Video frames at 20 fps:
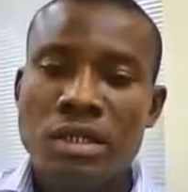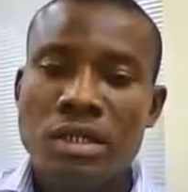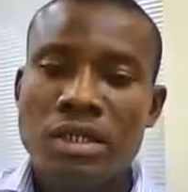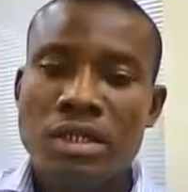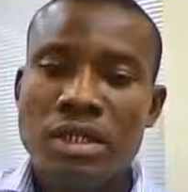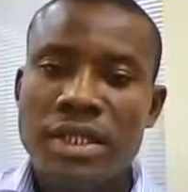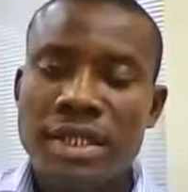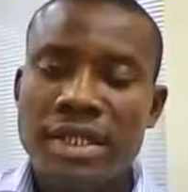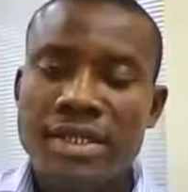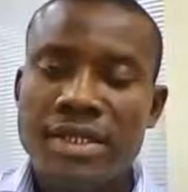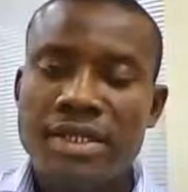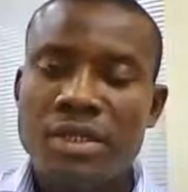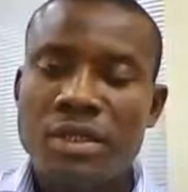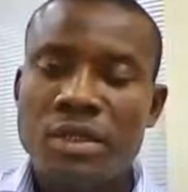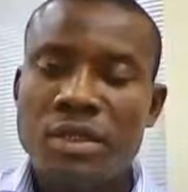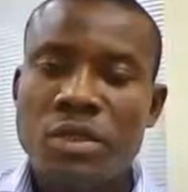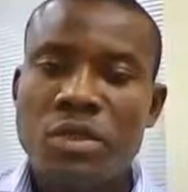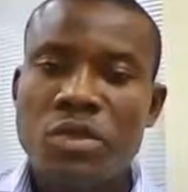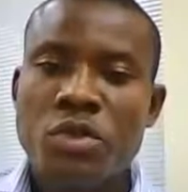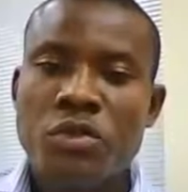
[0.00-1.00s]
this is
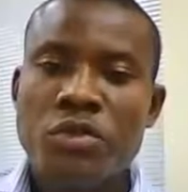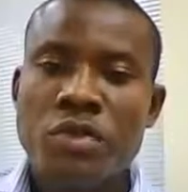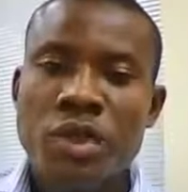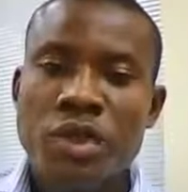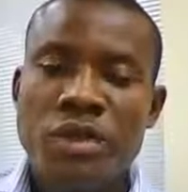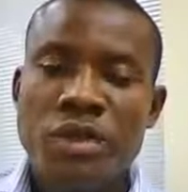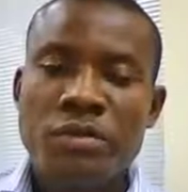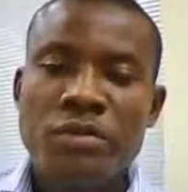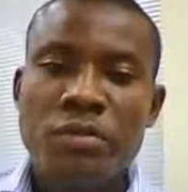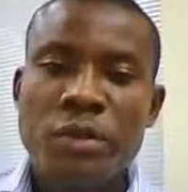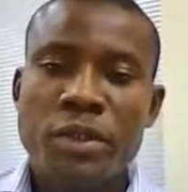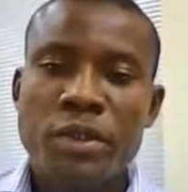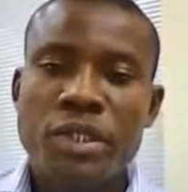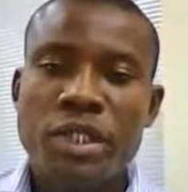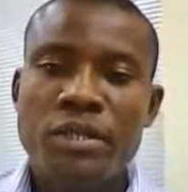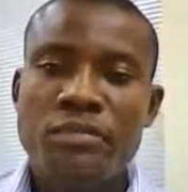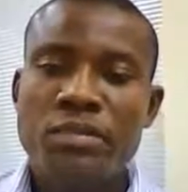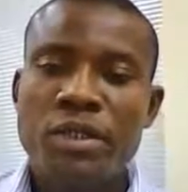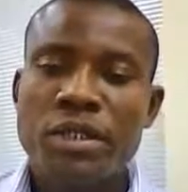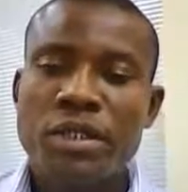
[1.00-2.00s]
also very
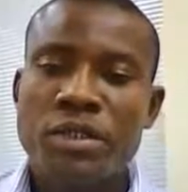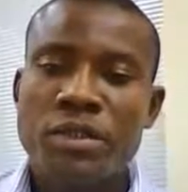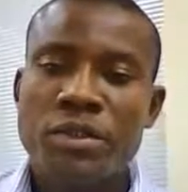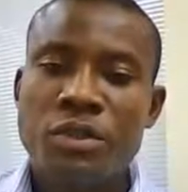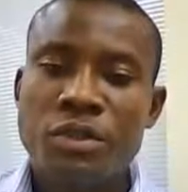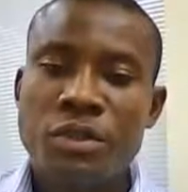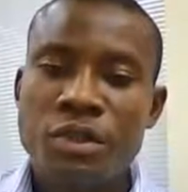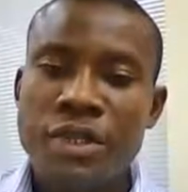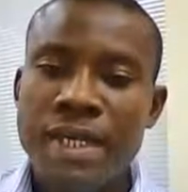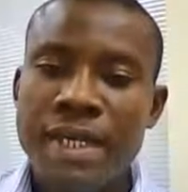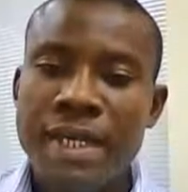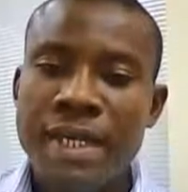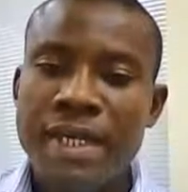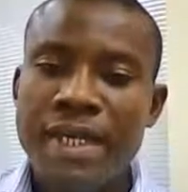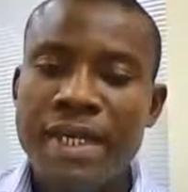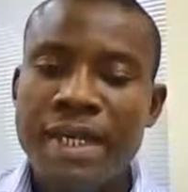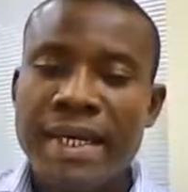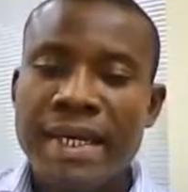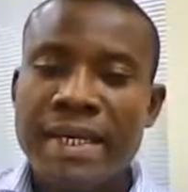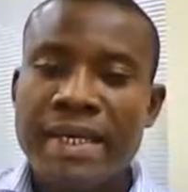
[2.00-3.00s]
important because today
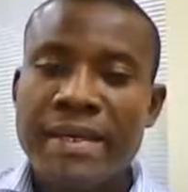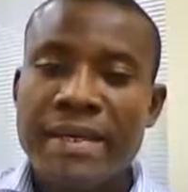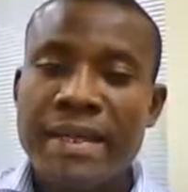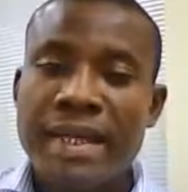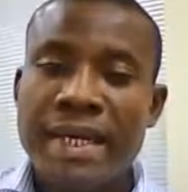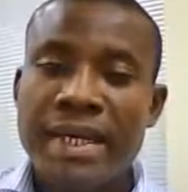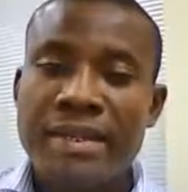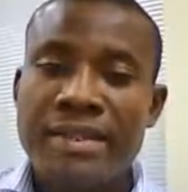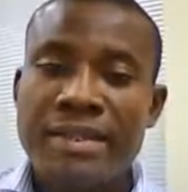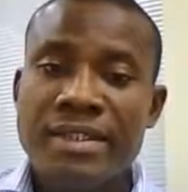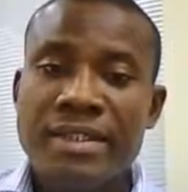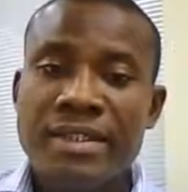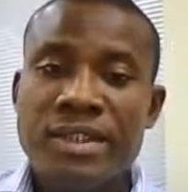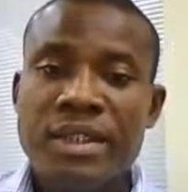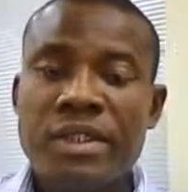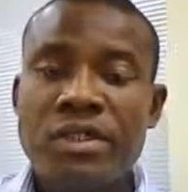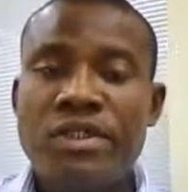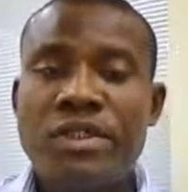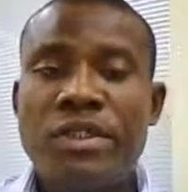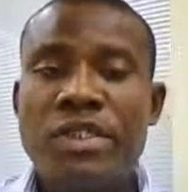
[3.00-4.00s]
there is this
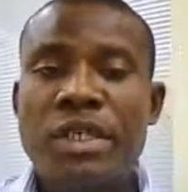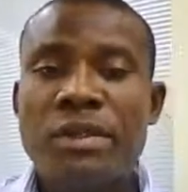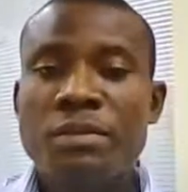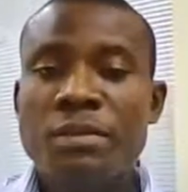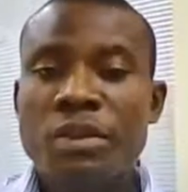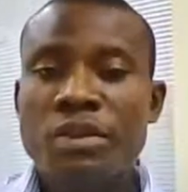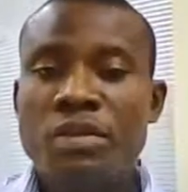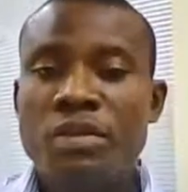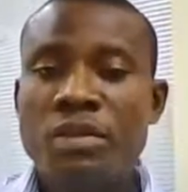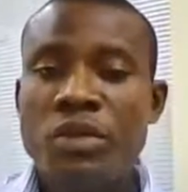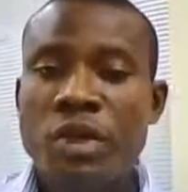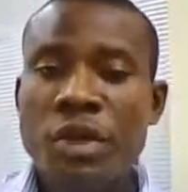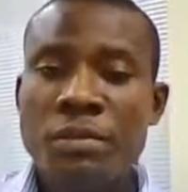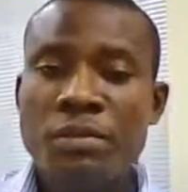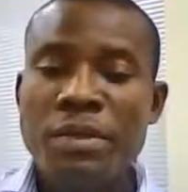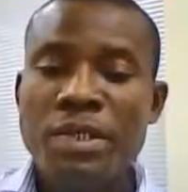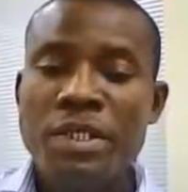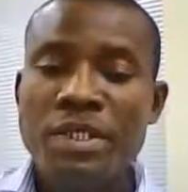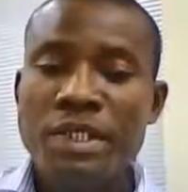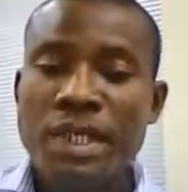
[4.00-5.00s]
concept of
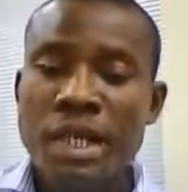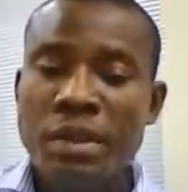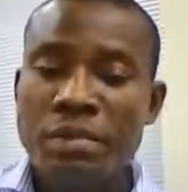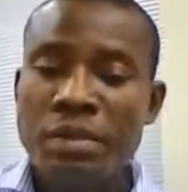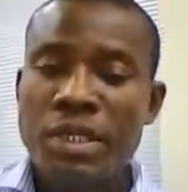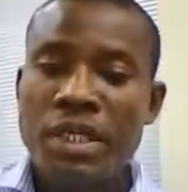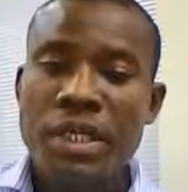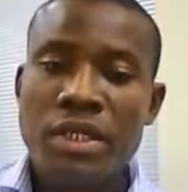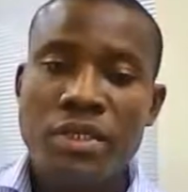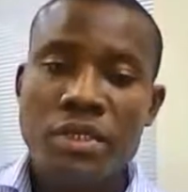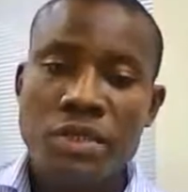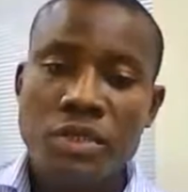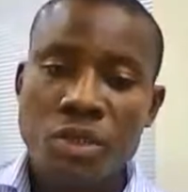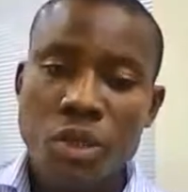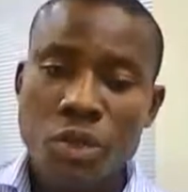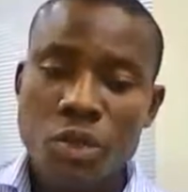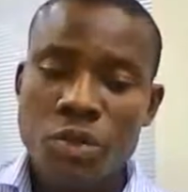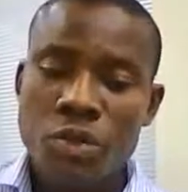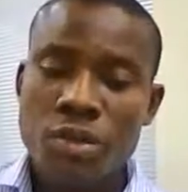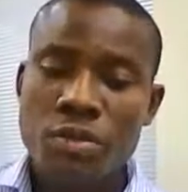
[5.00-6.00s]
rapid application
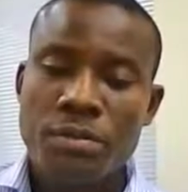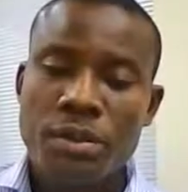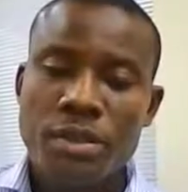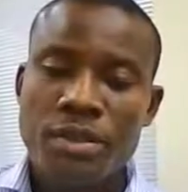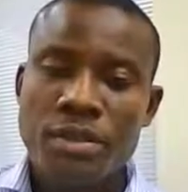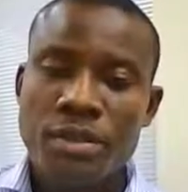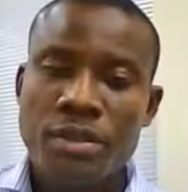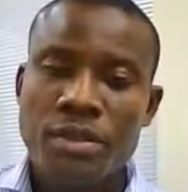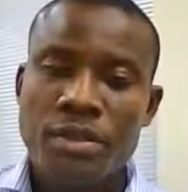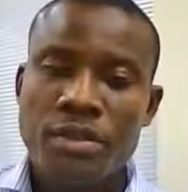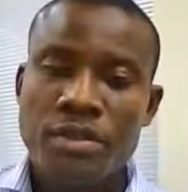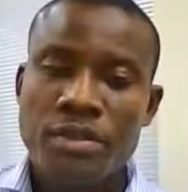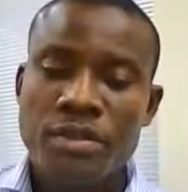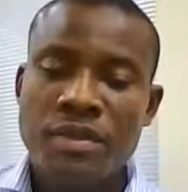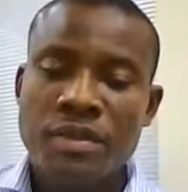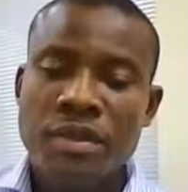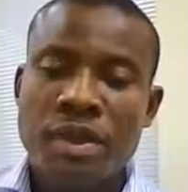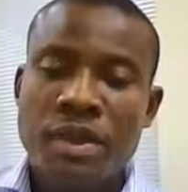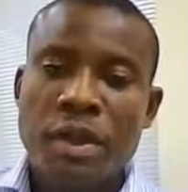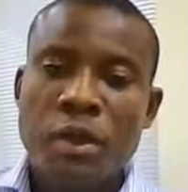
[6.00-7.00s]
customization,
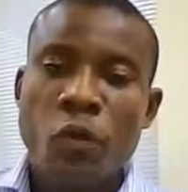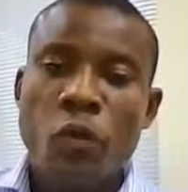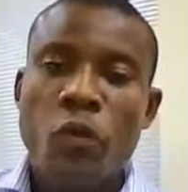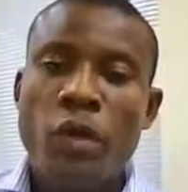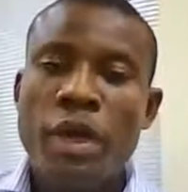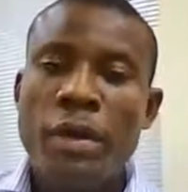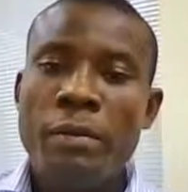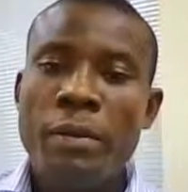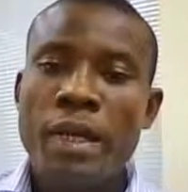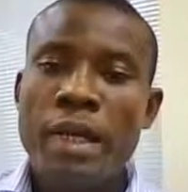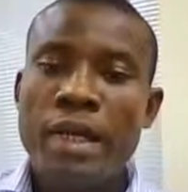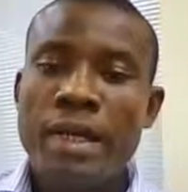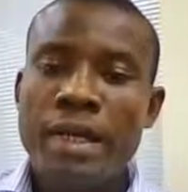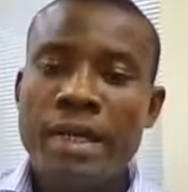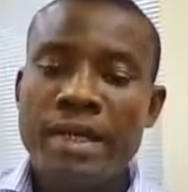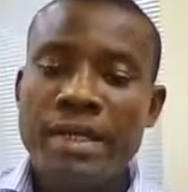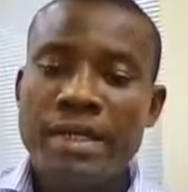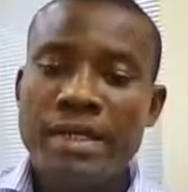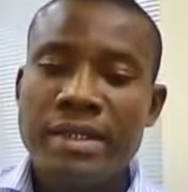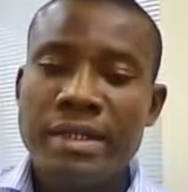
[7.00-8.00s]
whereby
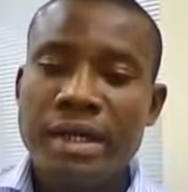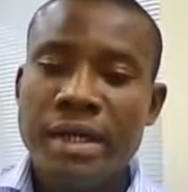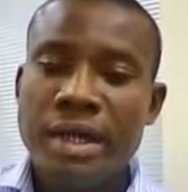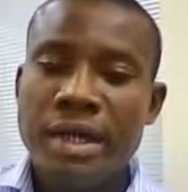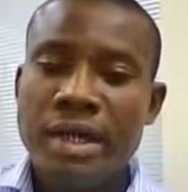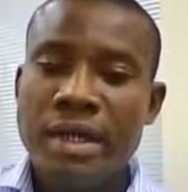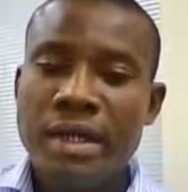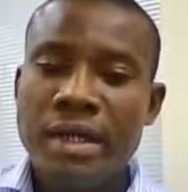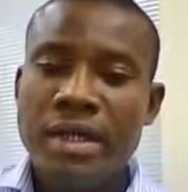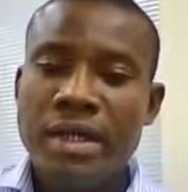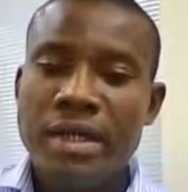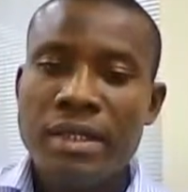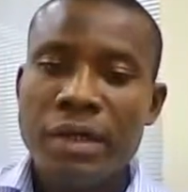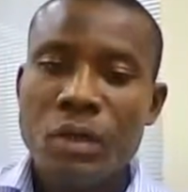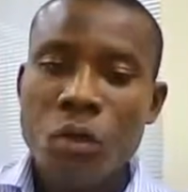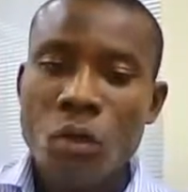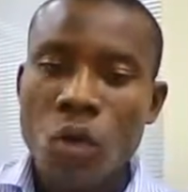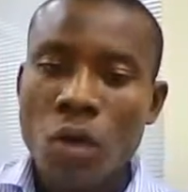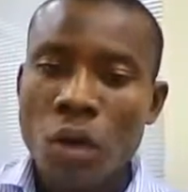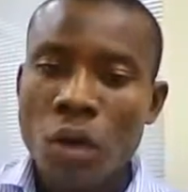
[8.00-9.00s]
the
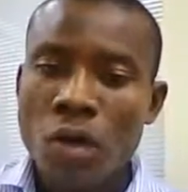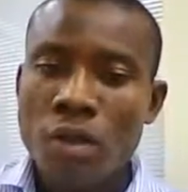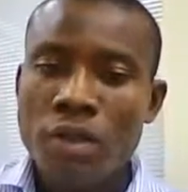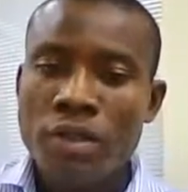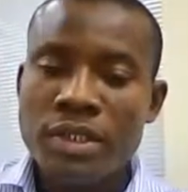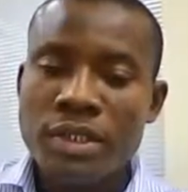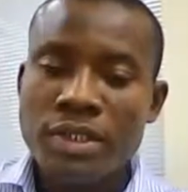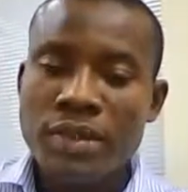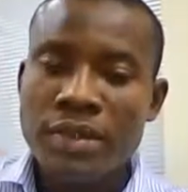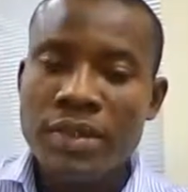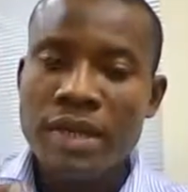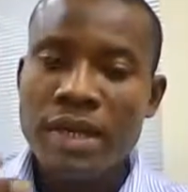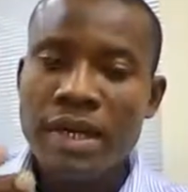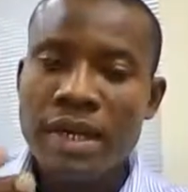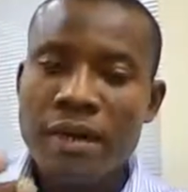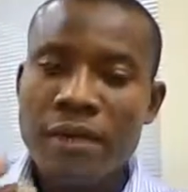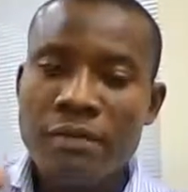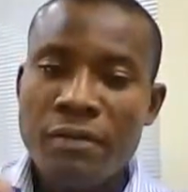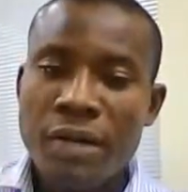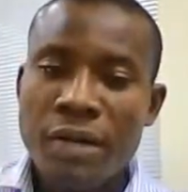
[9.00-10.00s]
world
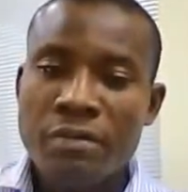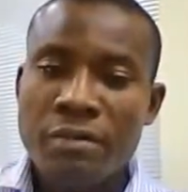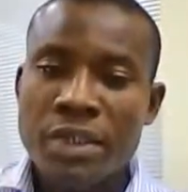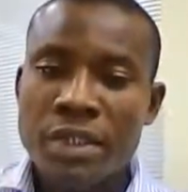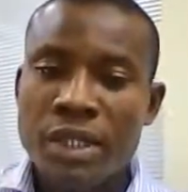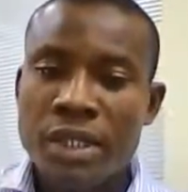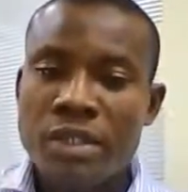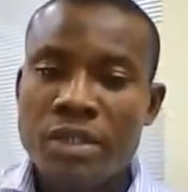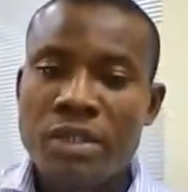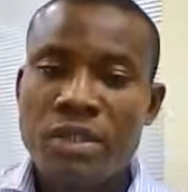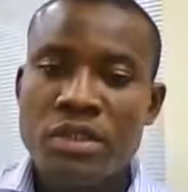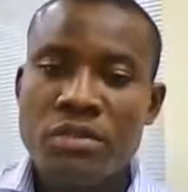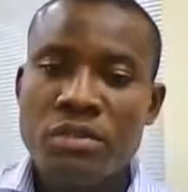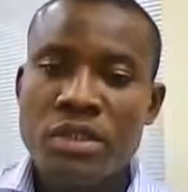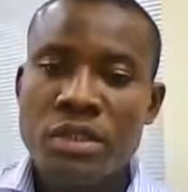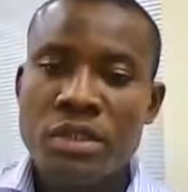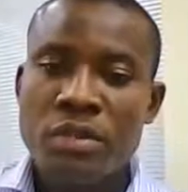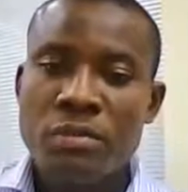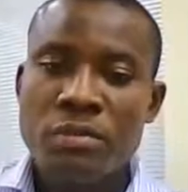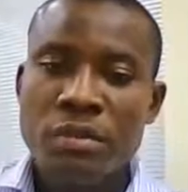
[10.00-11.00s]
of application
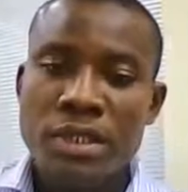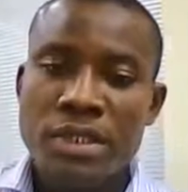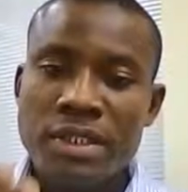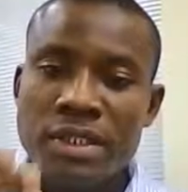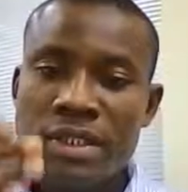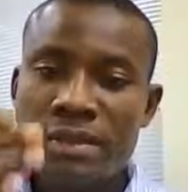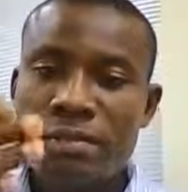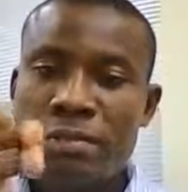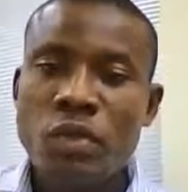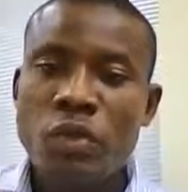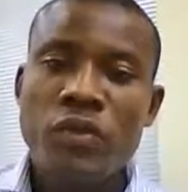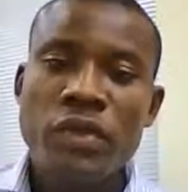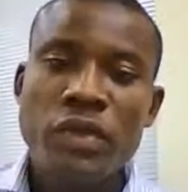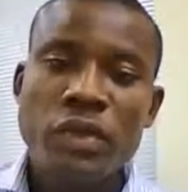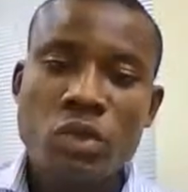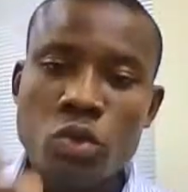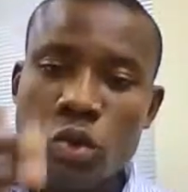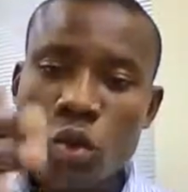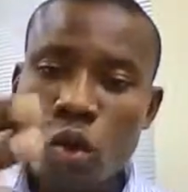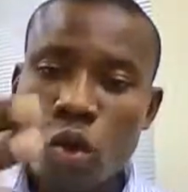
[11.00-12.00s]
development is moving
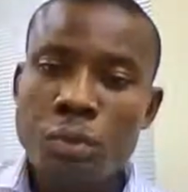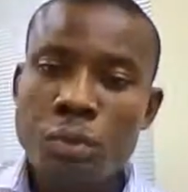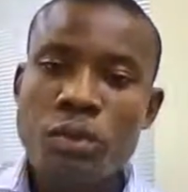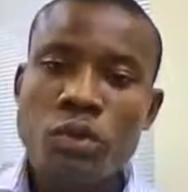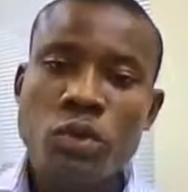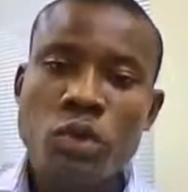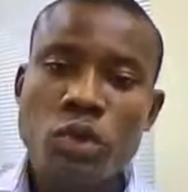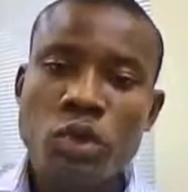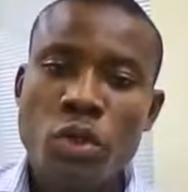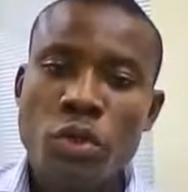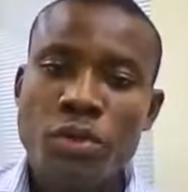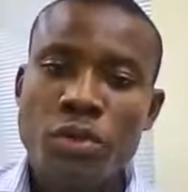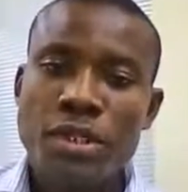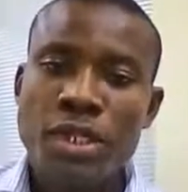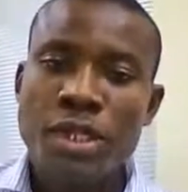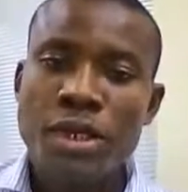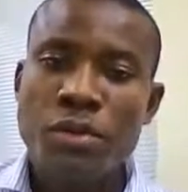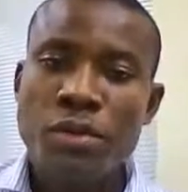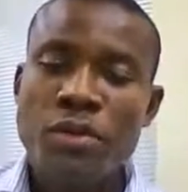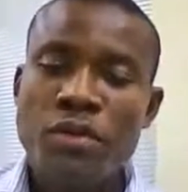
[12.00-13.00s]
to open source
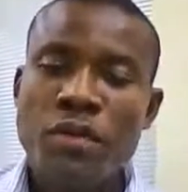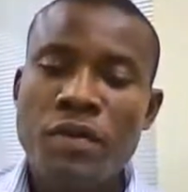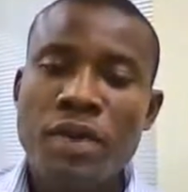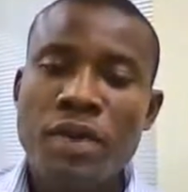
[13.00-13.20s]
now.